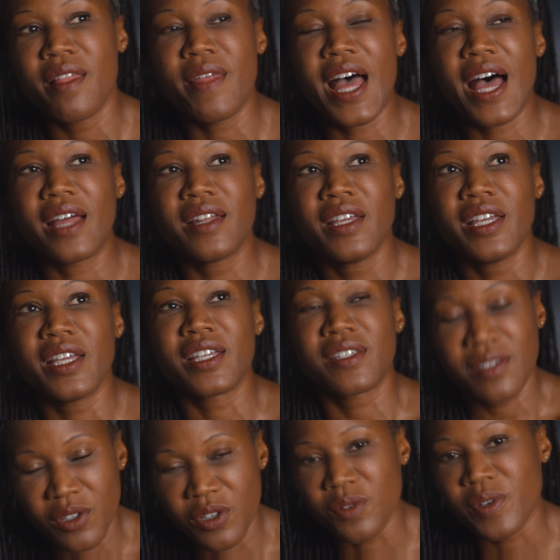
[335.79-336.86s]
that
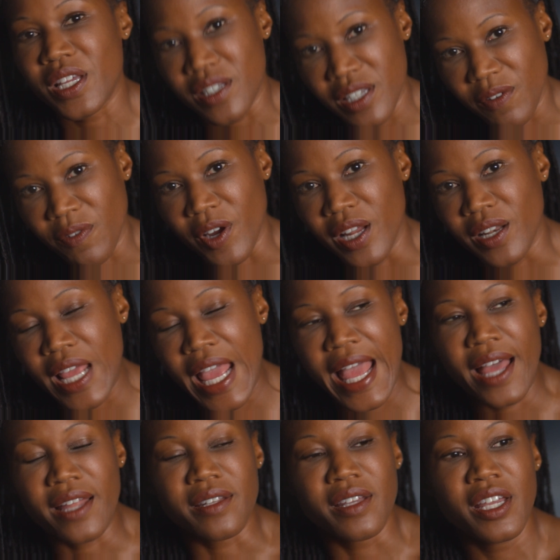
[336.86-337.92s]
is new and different
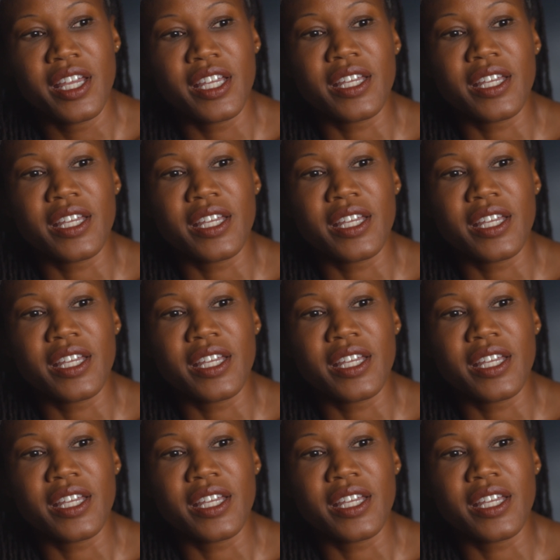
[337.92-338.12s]
and